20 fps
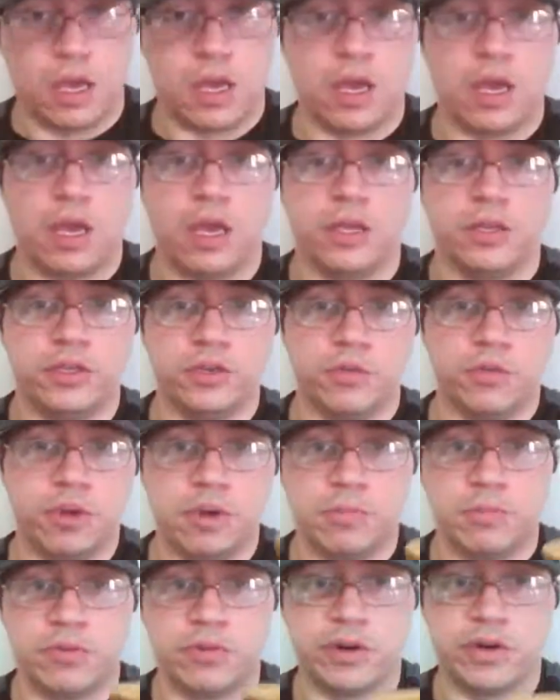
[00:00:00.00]
and you'll
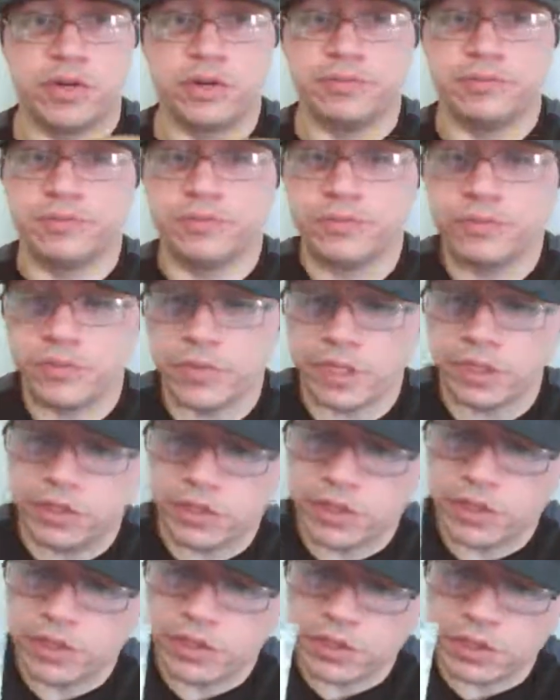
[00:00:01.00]
want to pour it
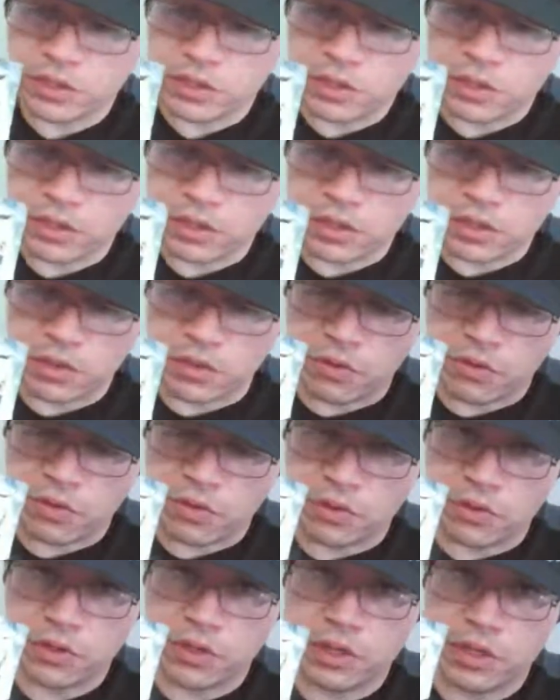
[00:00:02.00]
into your
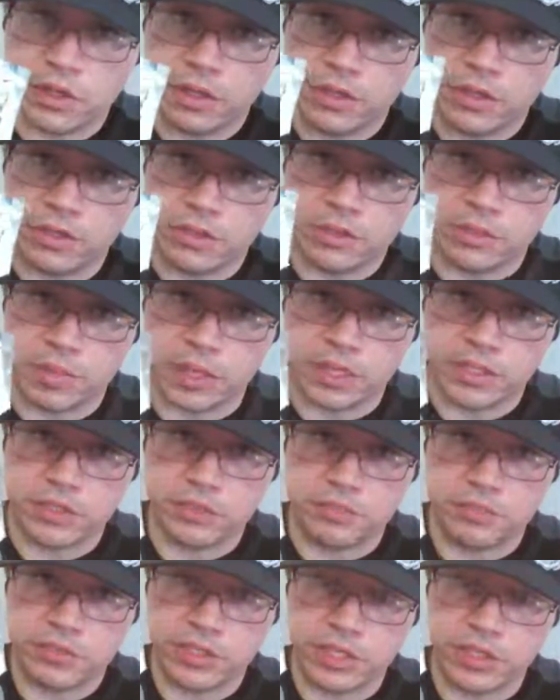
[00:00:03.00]
gourd. You might
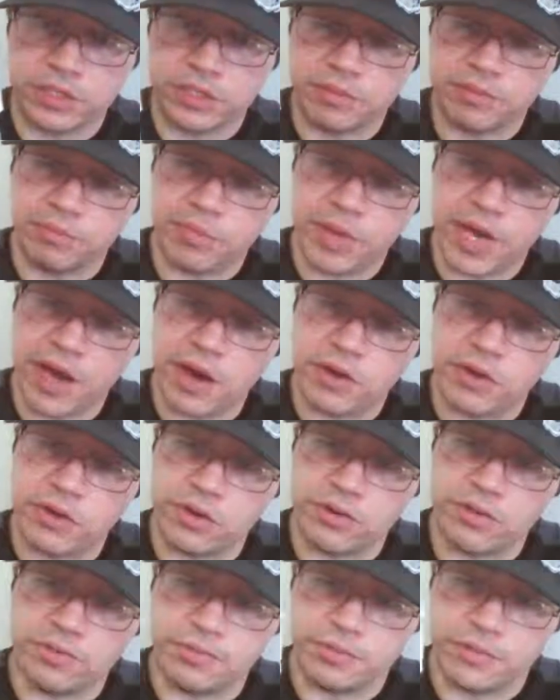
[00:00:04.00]
see some
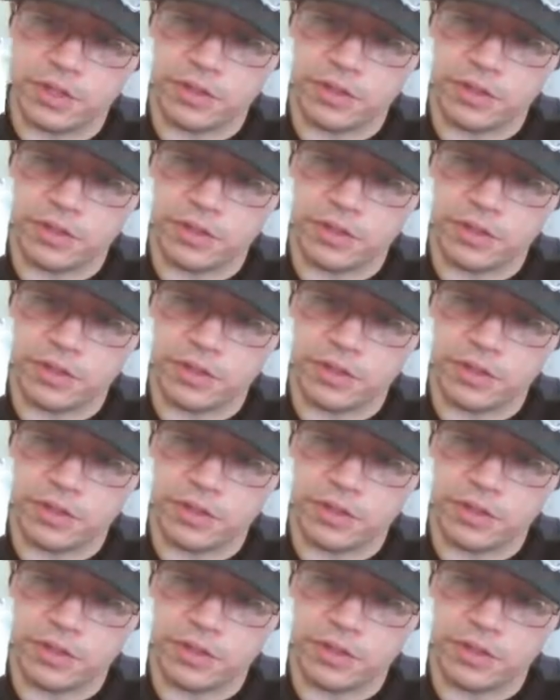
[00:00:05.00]
powder